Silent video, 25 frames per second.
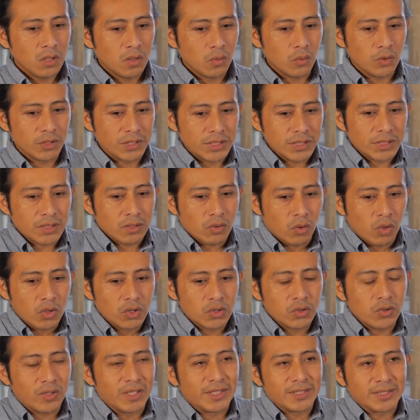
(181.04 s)
which is
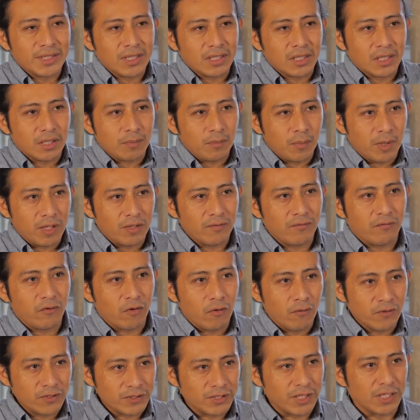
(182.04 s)
also a sacred place
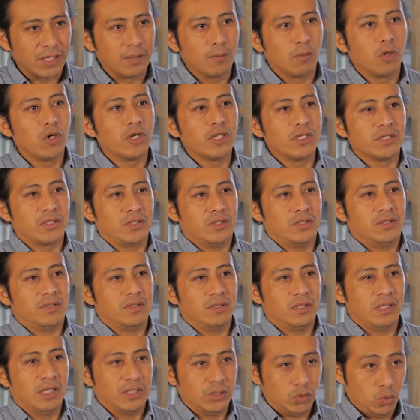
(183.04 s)
for ceremonies
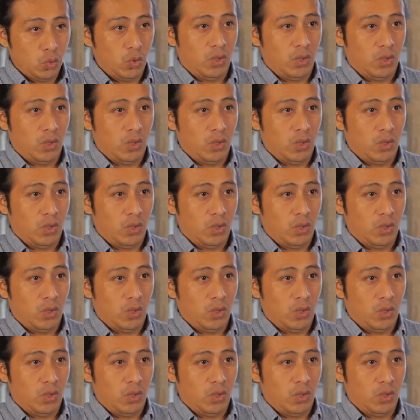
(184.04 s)
as